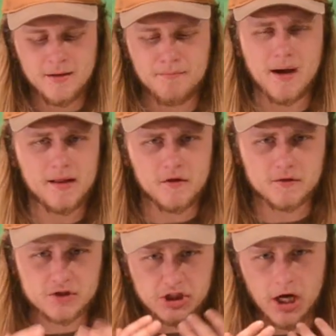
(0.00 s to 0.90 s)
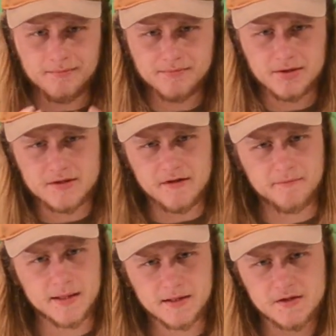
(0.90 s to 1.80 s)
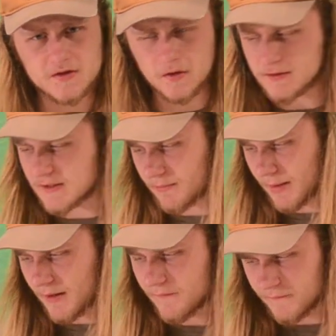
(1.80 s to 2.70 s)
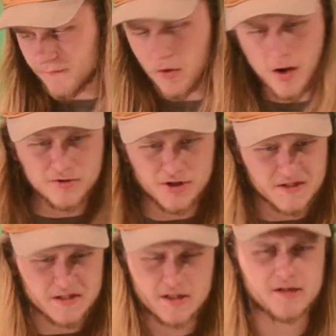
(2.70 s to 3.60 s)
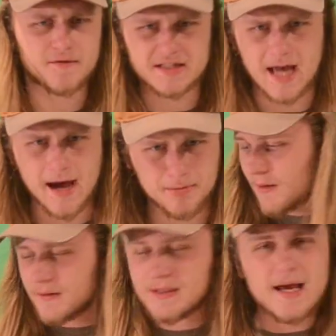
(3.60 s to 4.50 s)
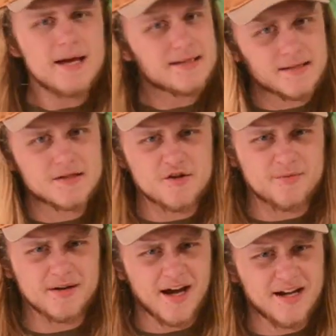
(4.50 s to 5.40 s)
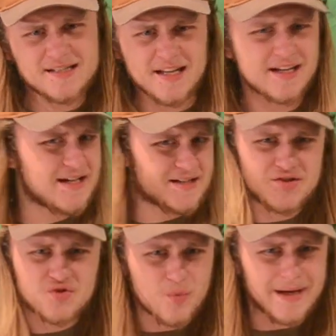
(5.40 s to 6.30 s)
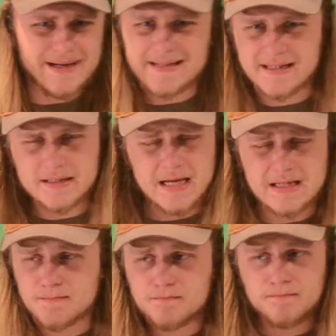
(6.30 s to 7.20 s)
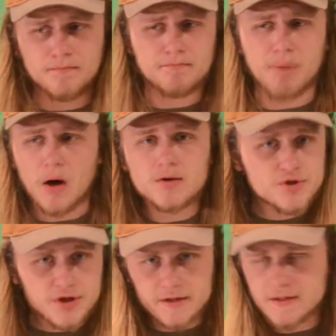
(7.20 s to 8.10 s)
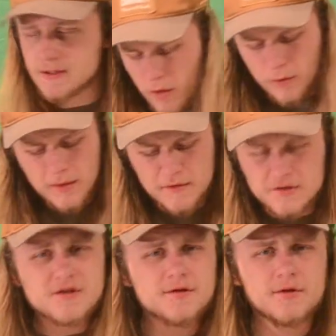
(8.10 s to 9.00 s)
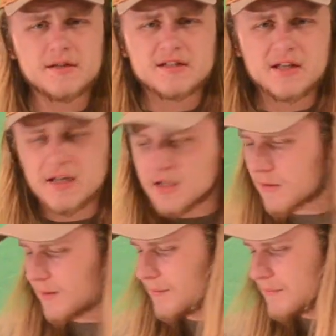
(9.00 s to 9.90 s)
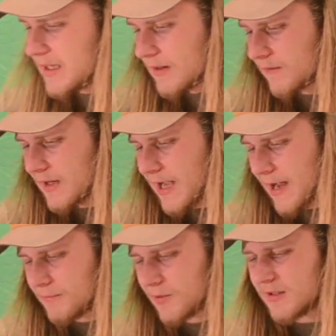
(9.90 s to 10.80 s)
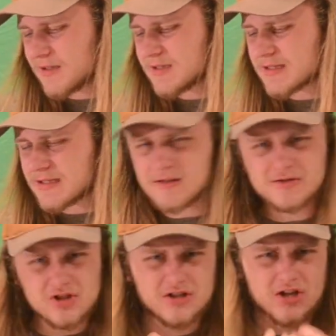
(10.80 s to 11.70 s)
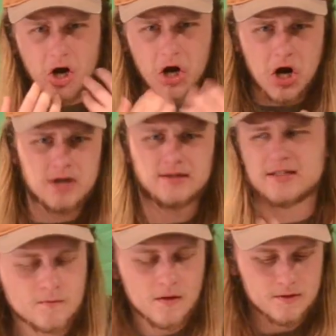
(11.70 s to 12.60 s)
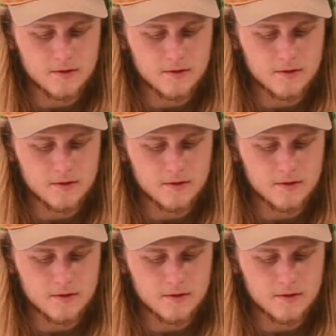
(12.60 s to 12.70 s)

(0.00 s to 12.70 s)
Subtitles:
My little chompers have been insulted by the ferociousness of this apple. The taste is super nice, like it's sweet, it's pungent. Whether it's through the skin or the meat of the apple, it still just hurts. Let's go to